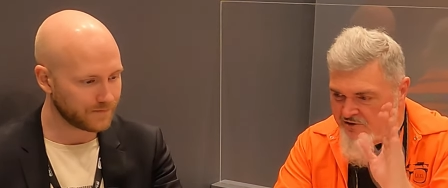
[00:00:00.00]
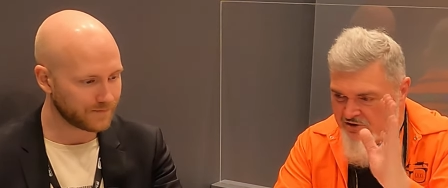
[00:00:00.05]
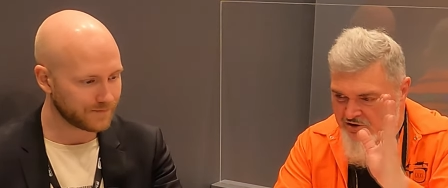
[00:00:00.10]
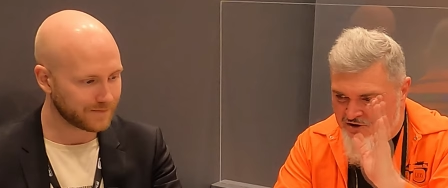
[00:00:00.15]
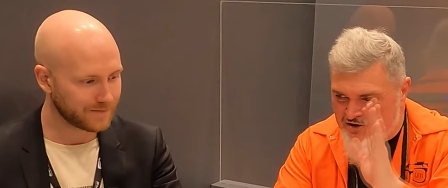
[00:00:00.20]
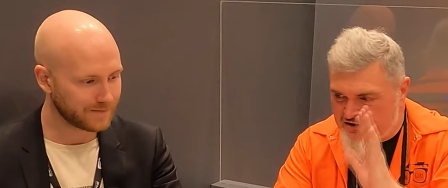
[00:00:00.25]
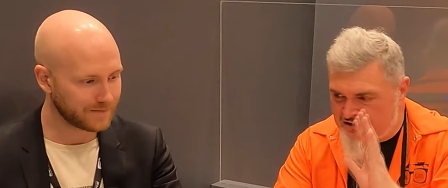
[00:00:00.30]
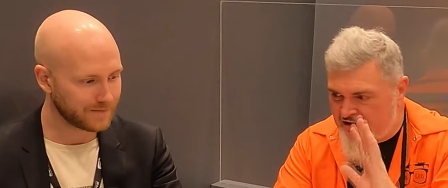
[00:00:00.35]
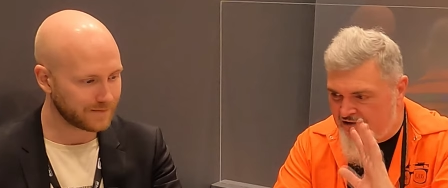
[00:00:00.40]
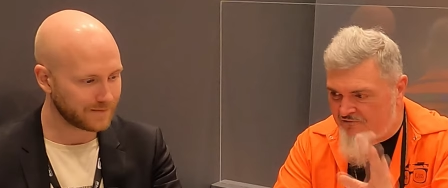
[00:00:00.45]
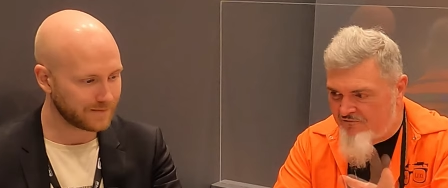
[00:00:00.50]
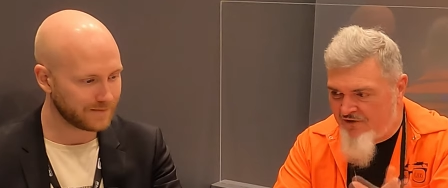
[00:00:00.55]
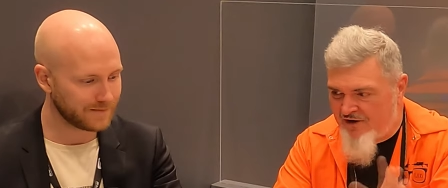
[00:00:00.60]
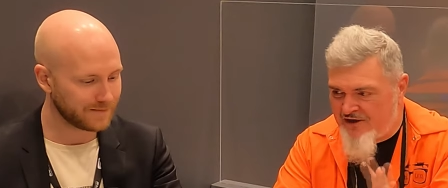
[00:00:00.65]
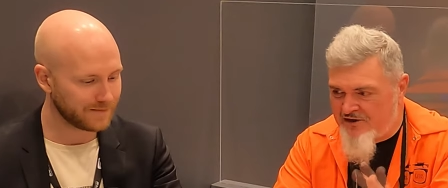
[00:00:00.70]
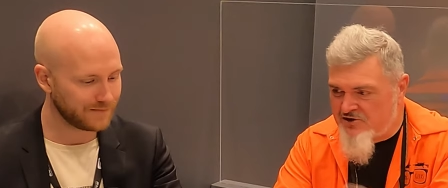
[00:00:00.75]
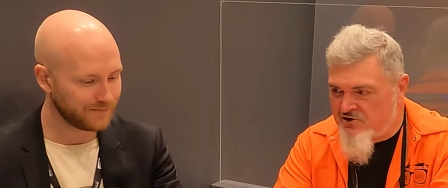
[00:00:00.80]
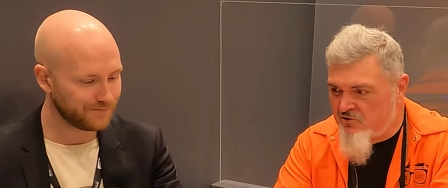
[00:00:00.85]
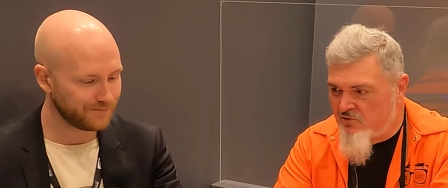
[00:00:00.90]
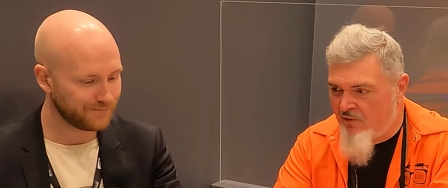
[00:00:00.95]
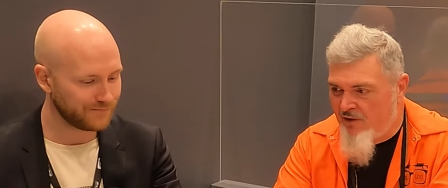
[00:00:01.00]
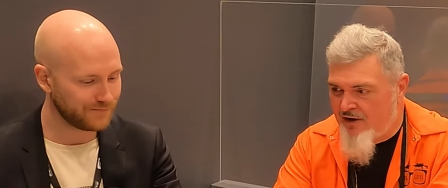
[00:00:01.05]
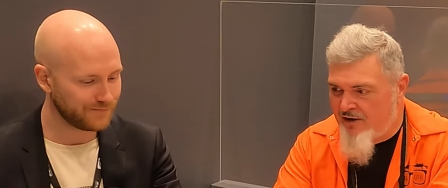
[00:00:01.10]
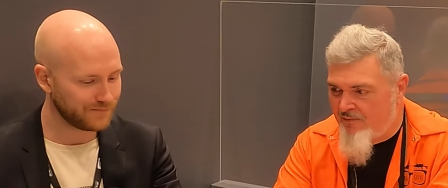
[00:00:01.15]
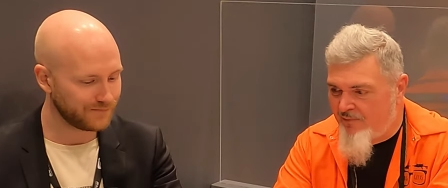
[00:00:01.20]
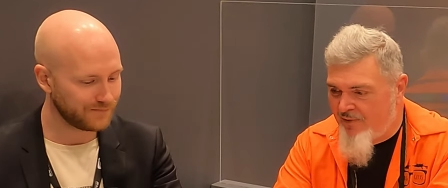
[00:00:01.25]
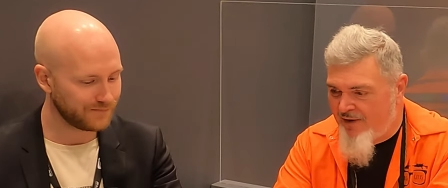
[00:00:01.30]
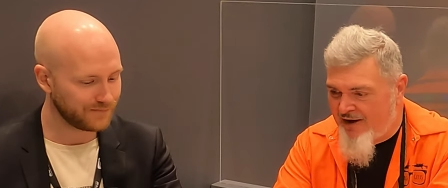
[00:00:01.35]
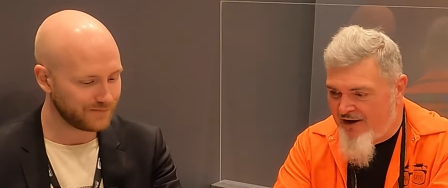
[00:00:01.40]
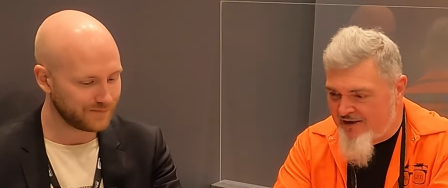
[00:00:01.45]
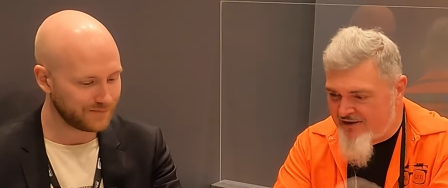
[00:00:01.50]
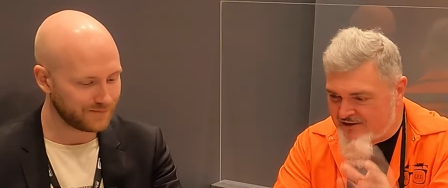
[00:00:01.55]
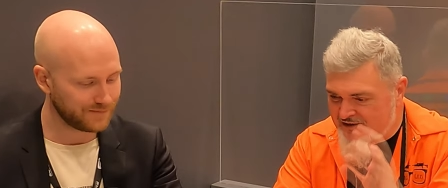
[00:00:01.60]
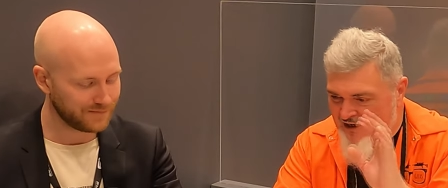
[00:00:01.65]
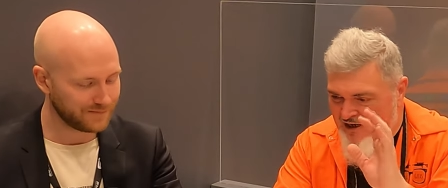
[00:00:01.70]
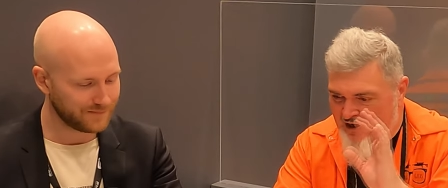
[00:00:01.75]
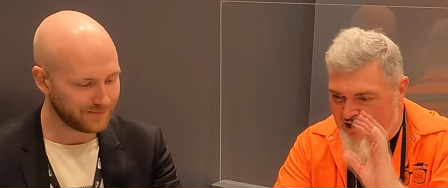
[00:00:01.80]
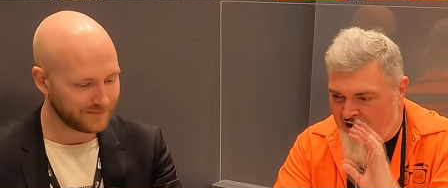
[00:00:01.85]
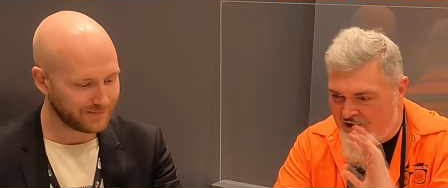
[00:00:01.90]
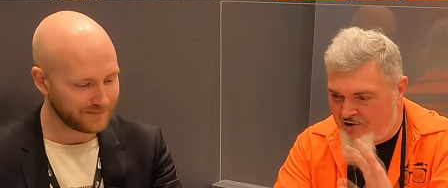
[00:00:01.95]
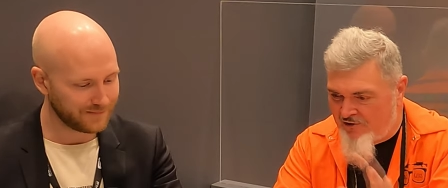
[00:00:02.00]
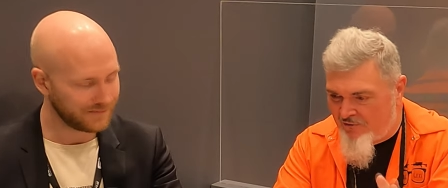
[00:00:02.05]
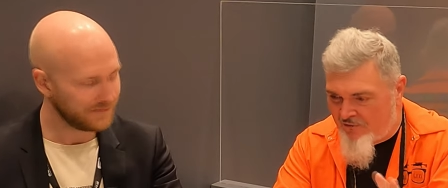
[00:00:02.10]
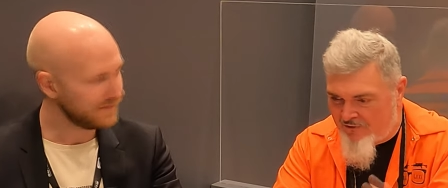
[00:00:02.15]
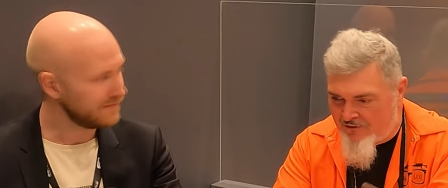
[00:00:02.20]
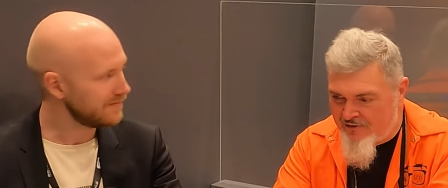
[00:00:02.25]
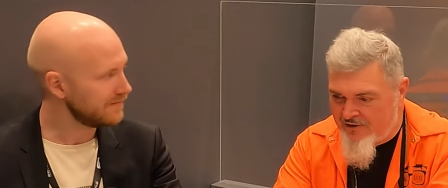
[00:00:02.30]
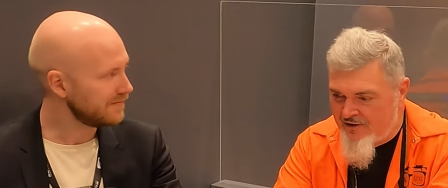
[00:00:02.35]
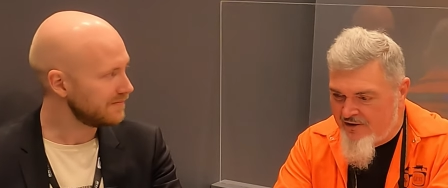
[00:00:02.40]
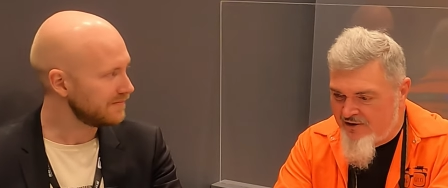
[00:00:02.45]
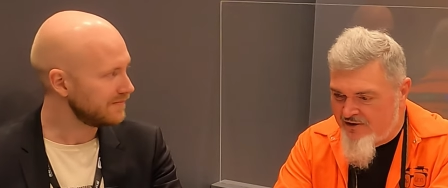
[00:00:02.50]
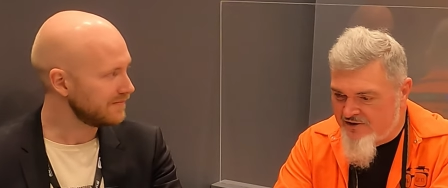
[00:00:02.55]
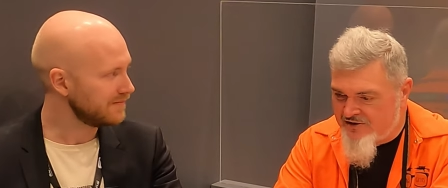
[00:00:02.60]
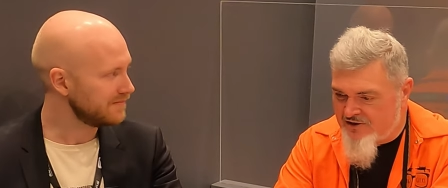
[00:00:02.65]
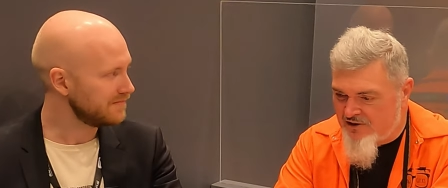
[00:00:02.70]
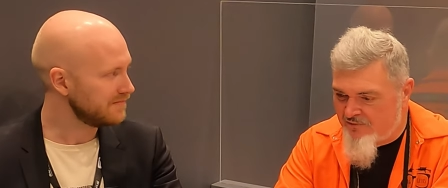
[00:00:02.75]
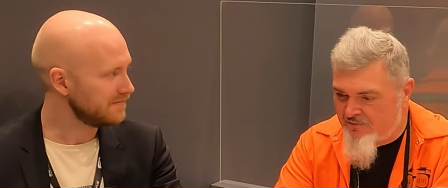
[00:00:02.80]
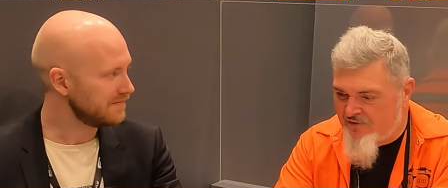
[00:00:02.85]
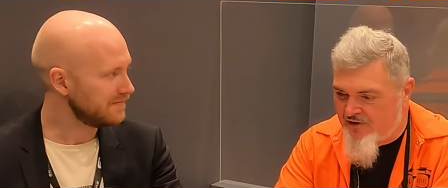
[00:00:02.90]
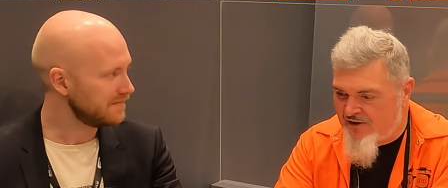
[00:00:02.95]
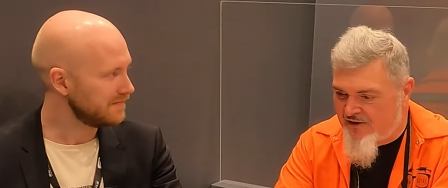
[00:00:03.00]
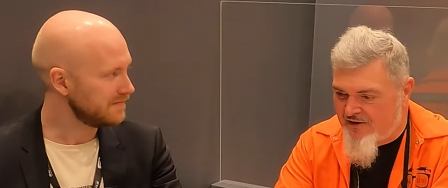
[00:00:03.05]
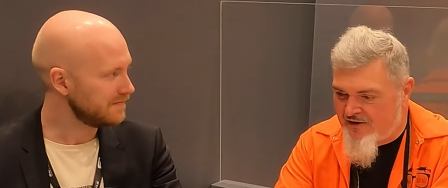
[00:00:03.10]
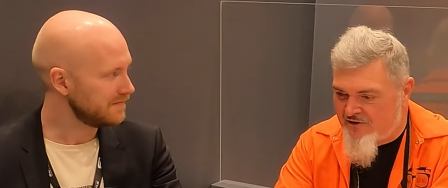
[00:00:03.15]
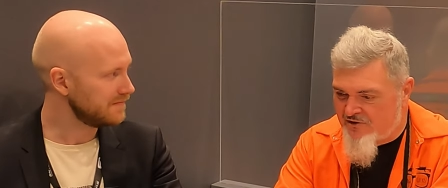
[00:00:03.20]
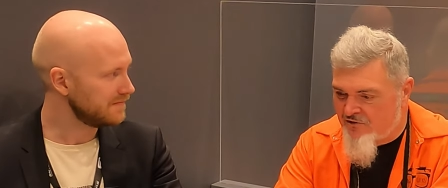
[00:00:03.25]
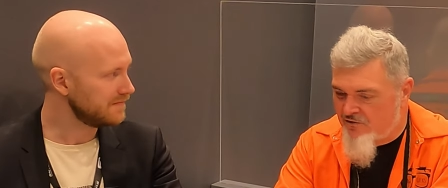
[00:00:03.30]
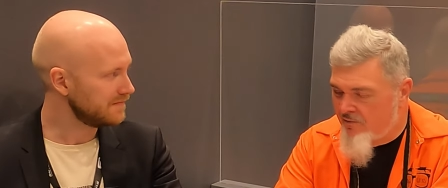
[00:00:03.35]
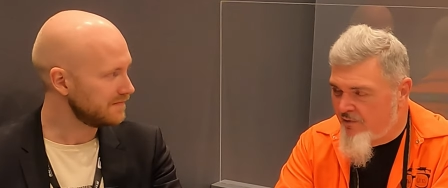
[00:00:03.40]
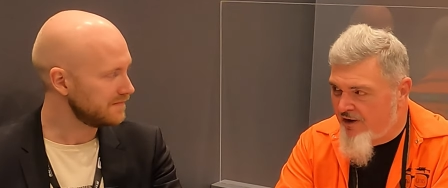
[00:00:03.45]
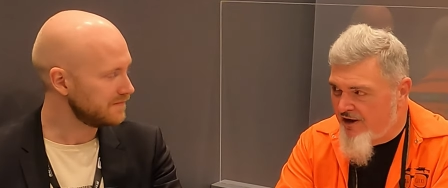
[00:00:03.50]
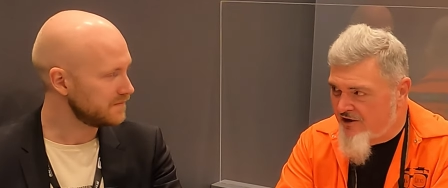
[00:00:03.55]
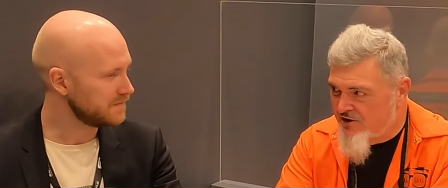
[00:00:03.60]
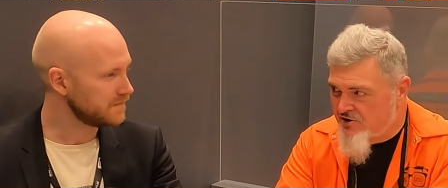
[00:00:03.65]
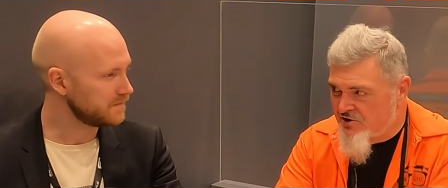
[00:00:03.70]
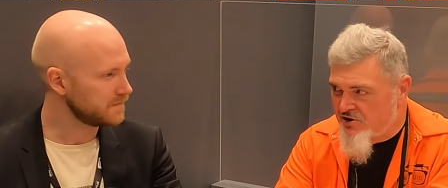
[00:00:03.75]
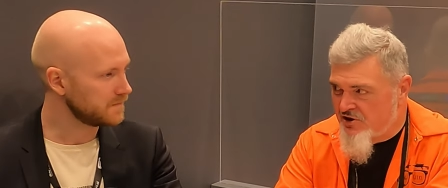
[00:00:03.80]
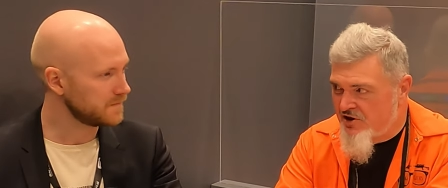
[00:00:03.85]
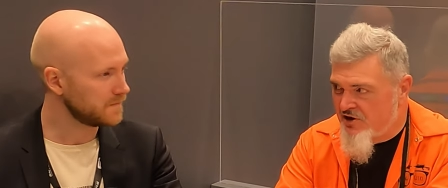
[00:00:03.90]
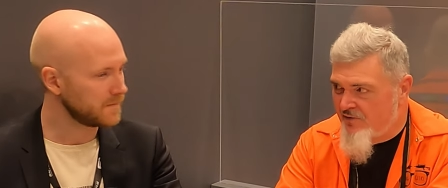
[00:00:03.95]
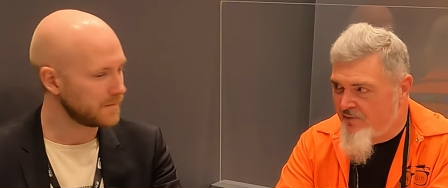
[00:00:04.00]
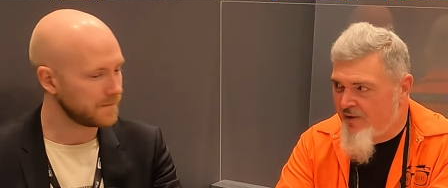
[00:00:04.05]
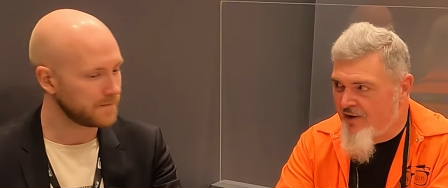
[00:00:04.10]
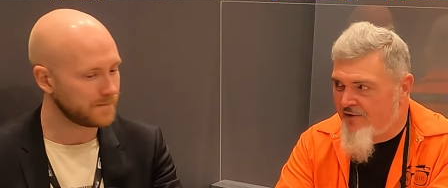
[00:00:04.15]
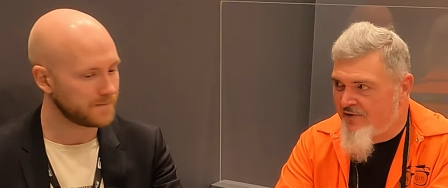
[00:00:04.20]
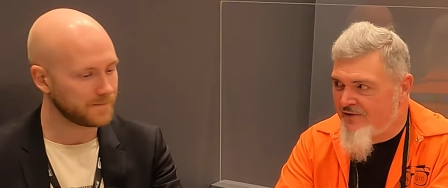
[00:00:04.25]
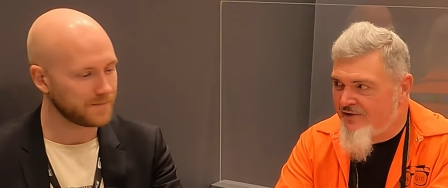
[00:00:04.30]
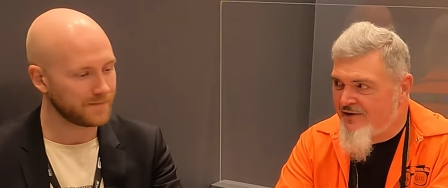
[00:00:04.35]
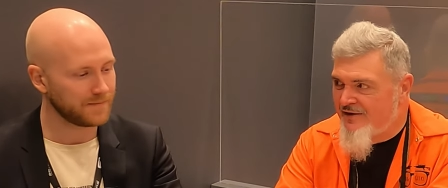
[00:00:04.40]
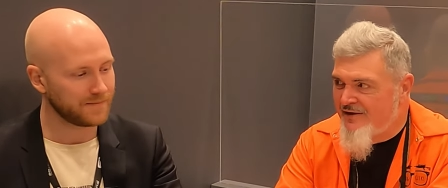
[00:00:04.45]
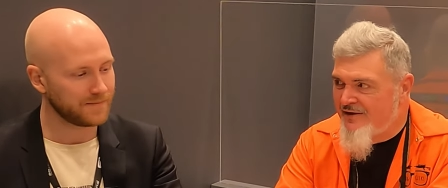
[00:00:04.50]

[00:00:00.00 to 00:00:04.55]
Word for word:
Speaker 1: just advice you want to pass on or something that you're passionate about